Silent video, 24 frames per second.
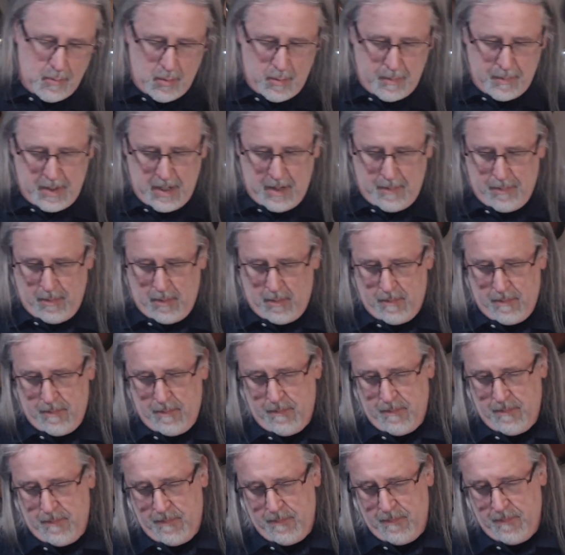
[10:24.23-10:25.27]
paper
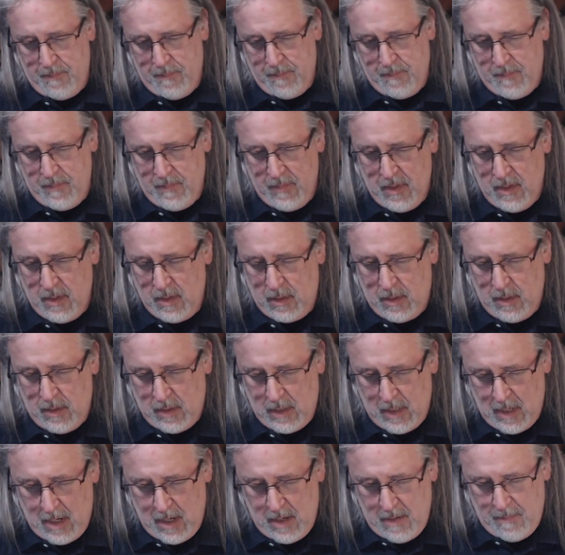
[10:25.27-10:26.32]
because
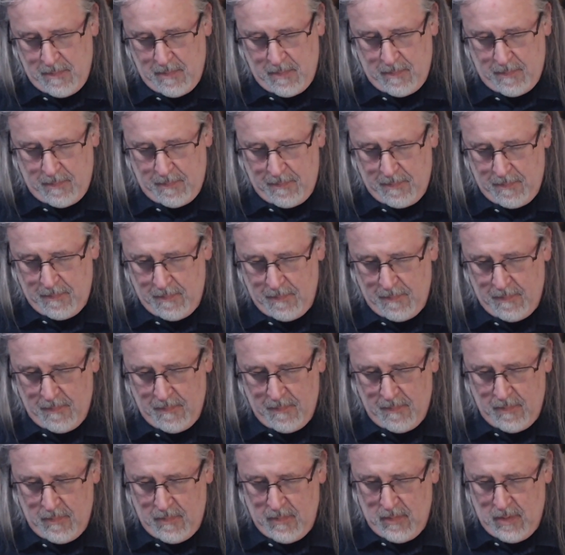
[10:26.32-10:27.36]
I
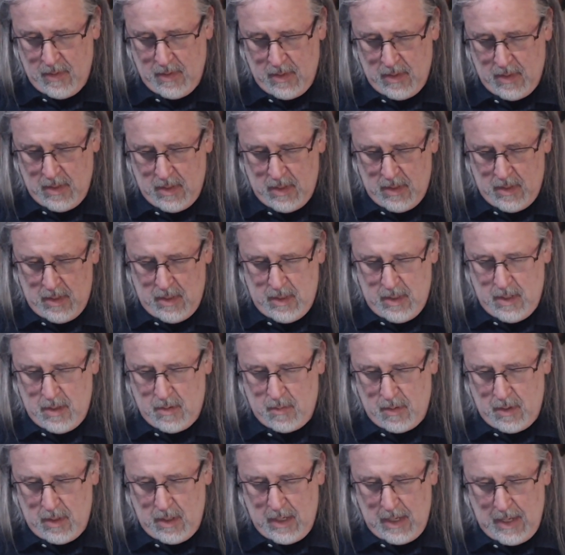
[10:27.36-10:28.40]
am
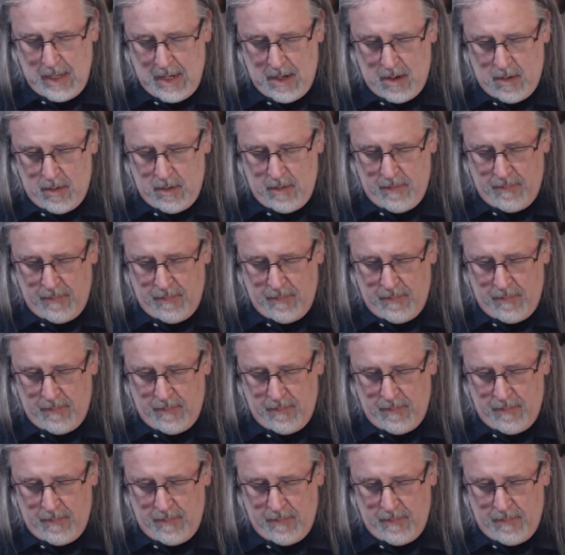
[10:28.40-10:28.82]
literally out of